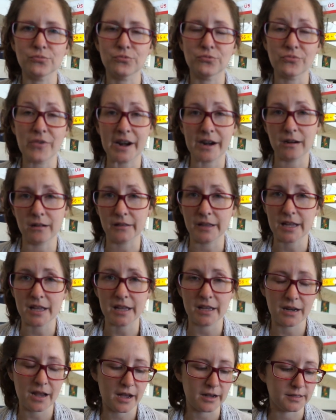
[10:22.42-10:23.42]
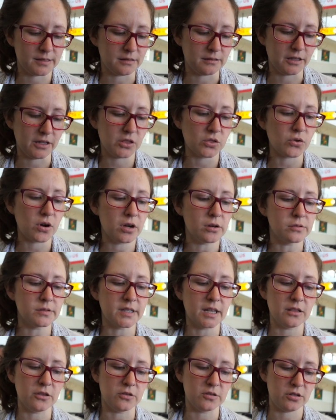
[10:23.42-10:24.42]
rarely hit excellent throws.
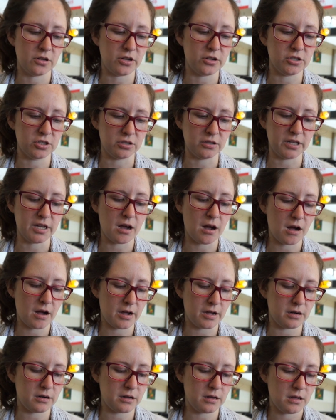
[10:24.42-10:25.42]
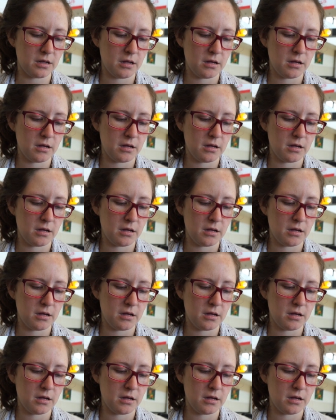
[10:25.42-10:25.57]
And those are usually on,